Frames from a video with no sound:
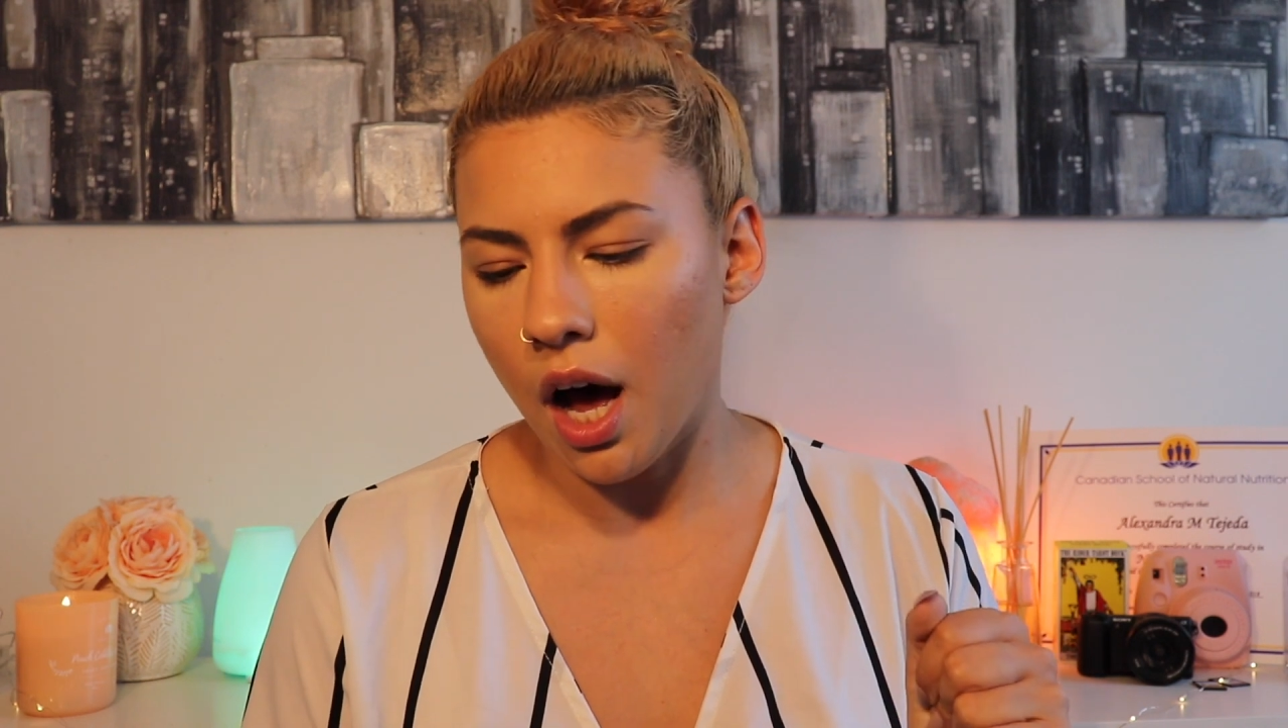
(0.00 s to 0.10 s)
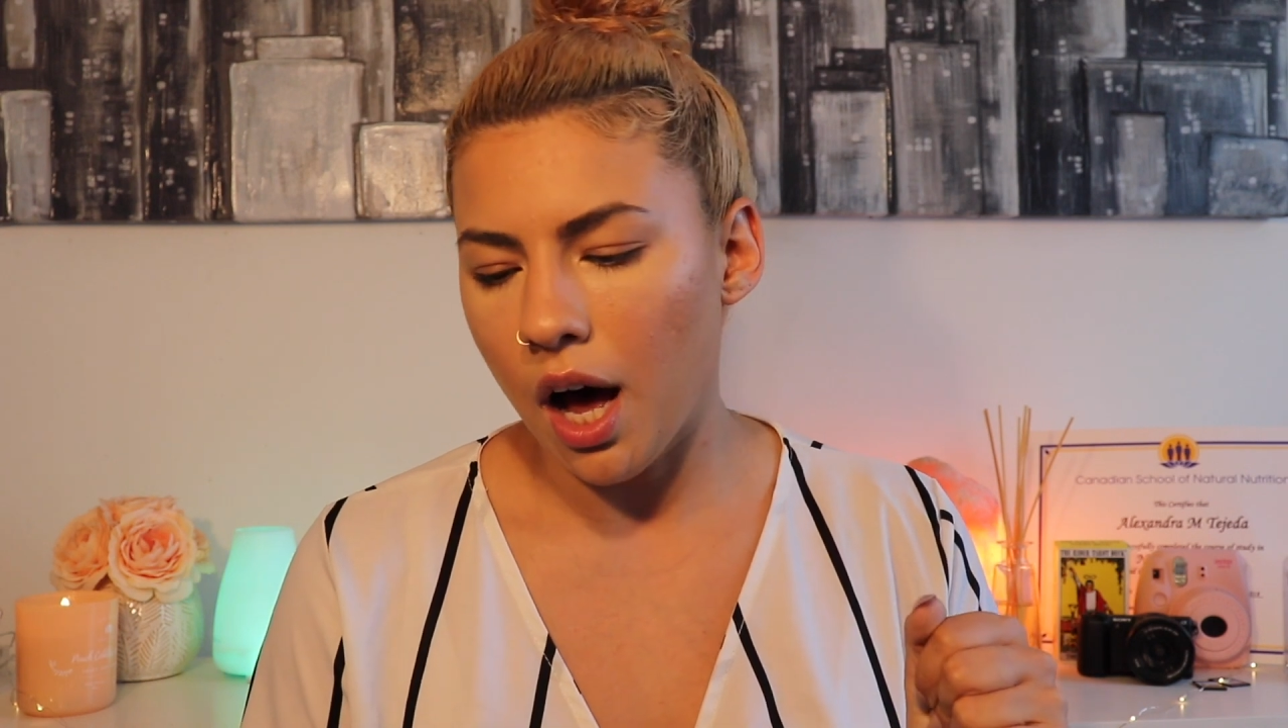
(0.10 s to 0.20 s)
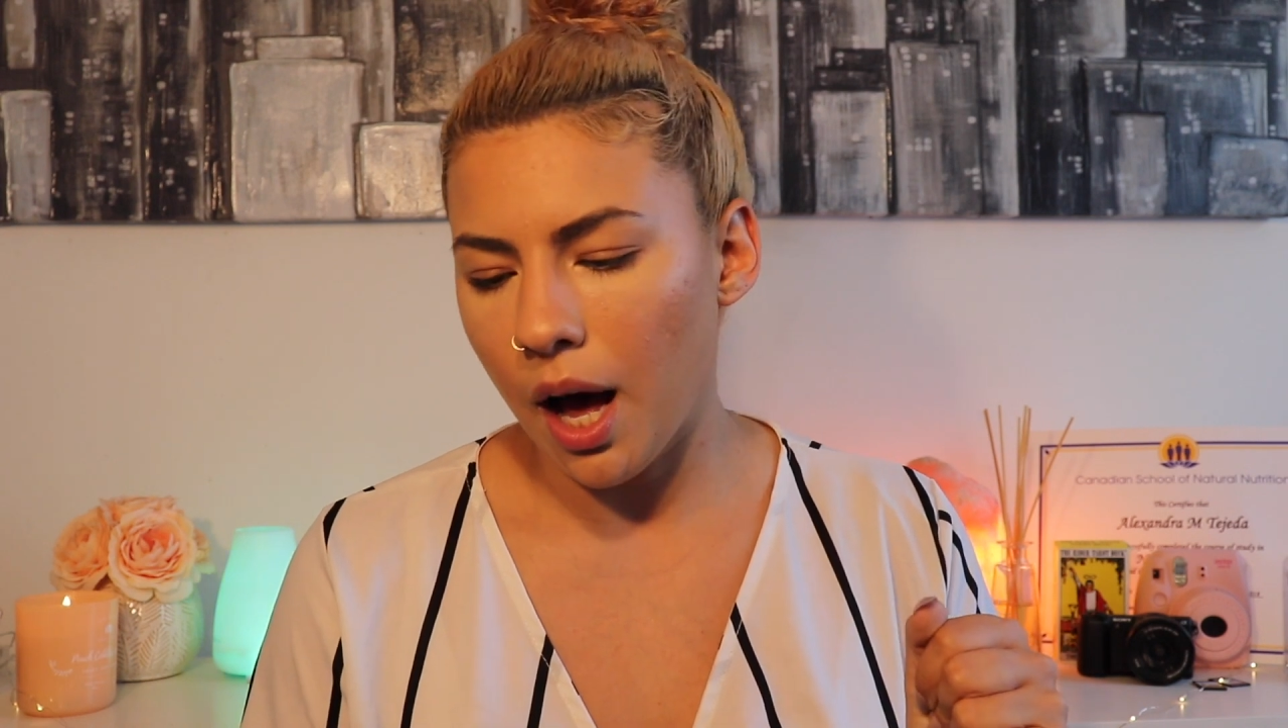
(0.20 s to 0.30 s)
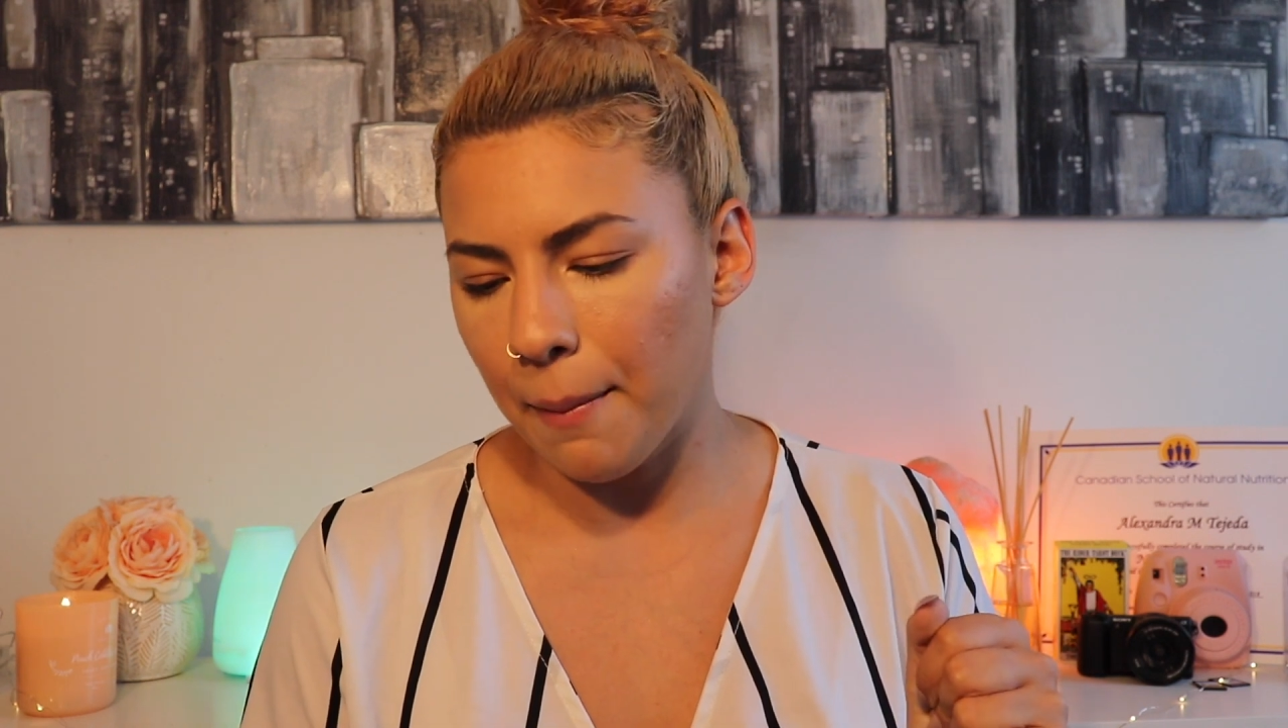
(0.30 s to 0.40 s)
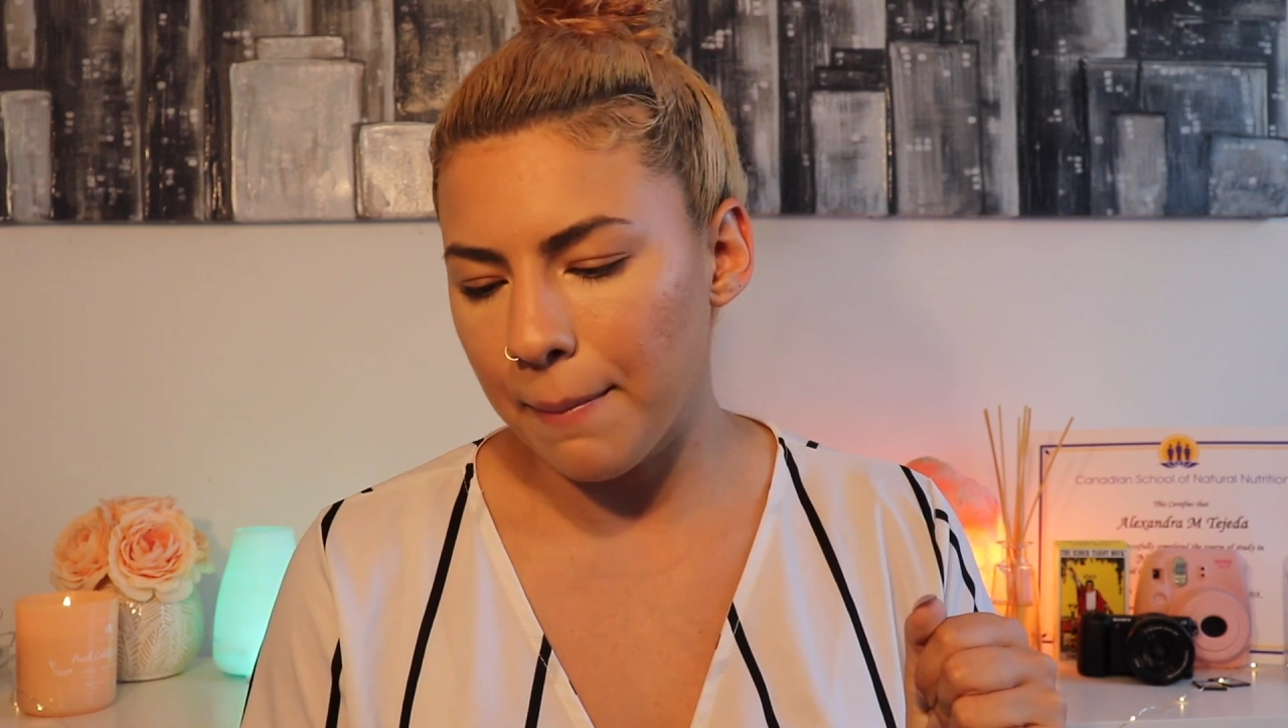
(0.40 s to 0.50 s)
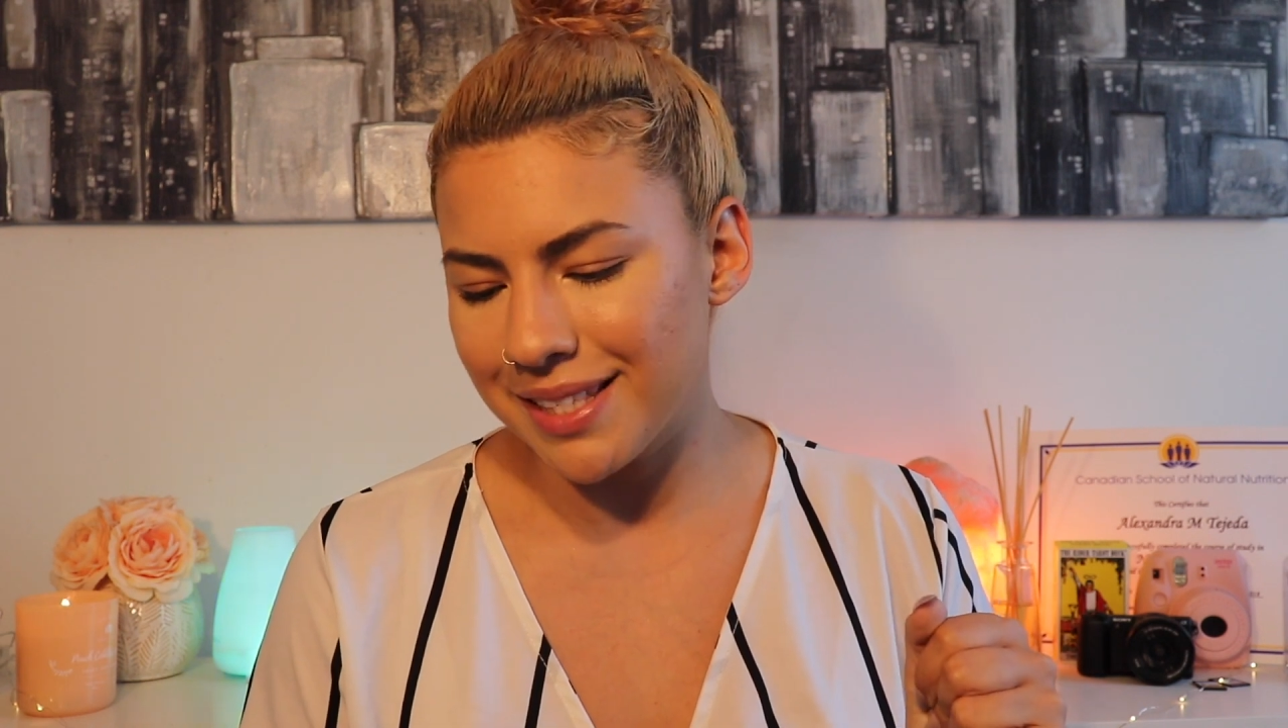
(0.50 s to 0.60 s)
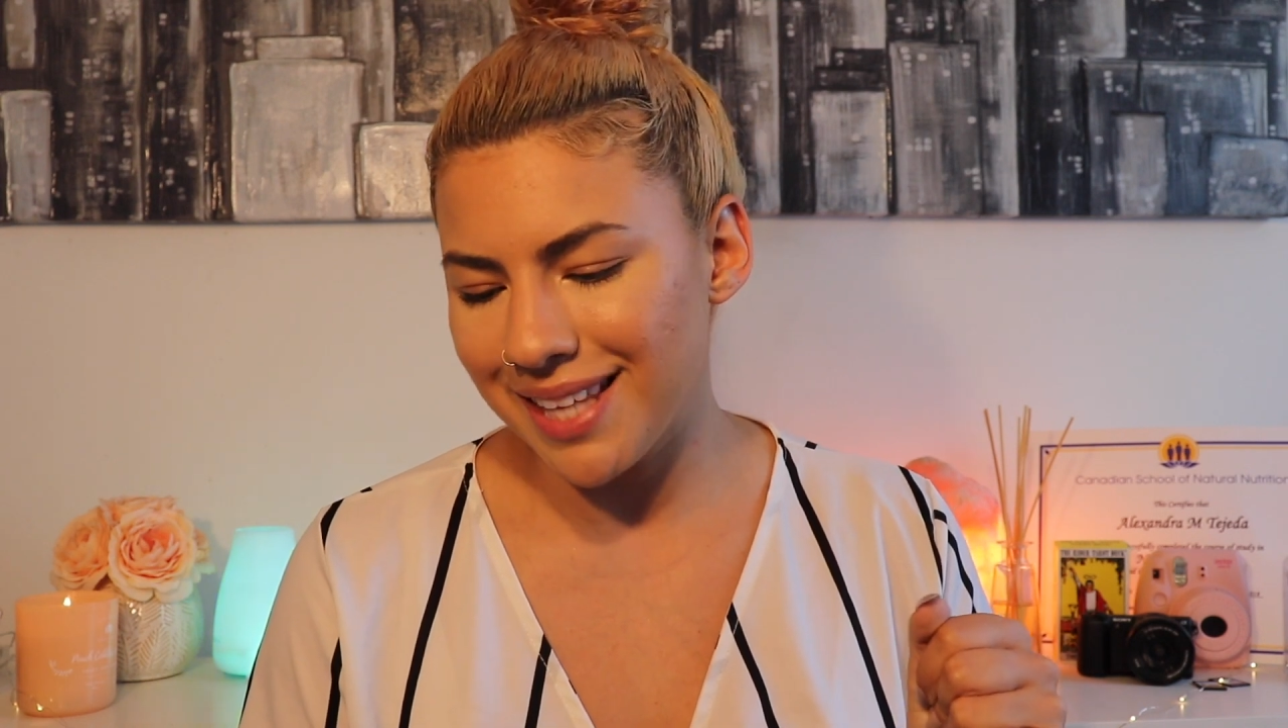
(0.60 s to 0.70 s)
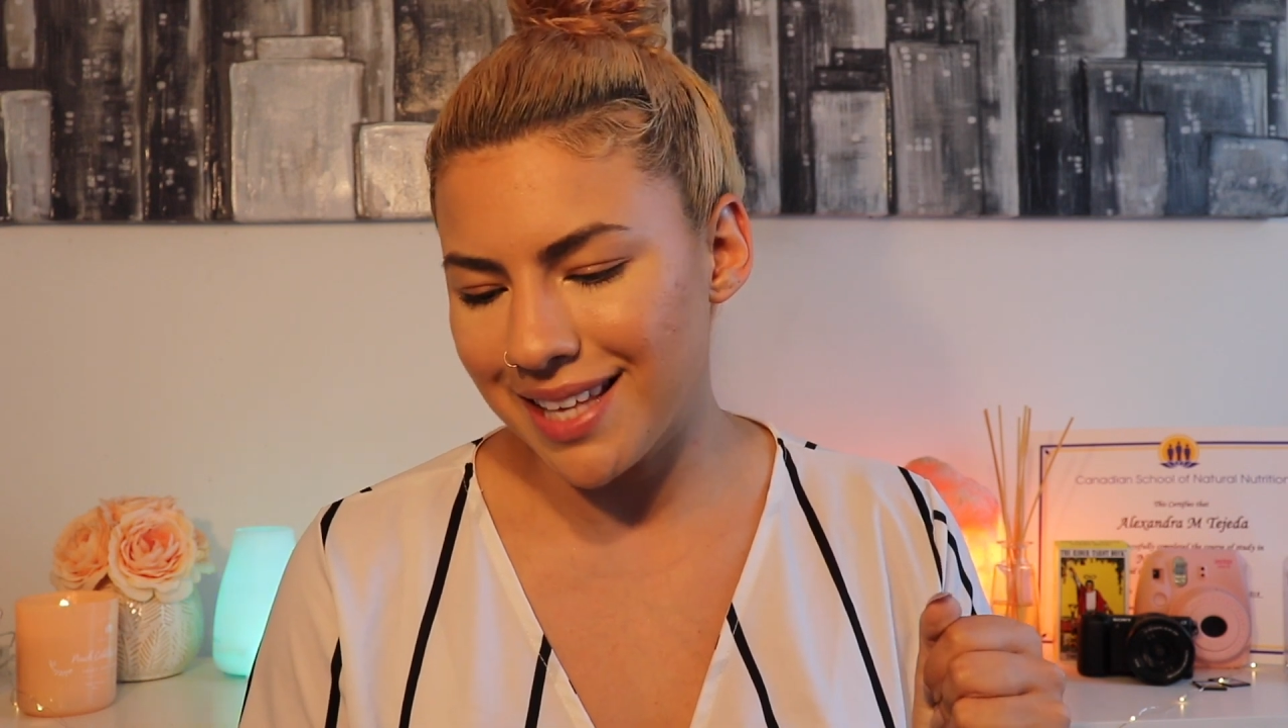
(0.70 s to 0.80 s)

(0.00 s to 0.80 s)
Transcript: It